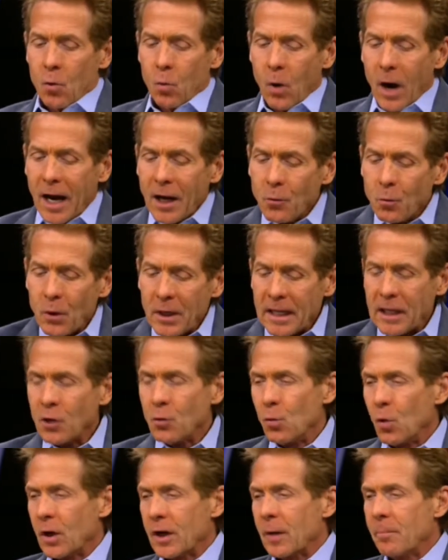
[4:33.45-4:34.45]
why would
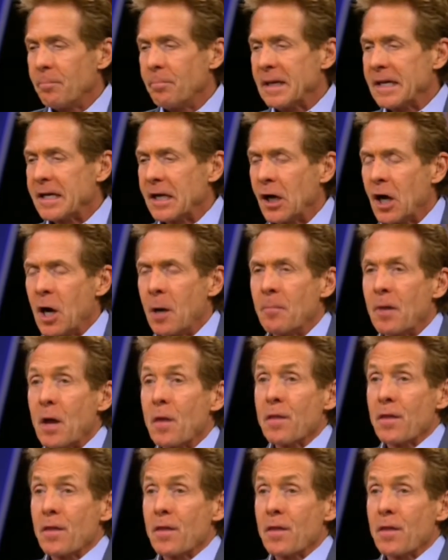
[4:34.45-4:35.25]
he want to become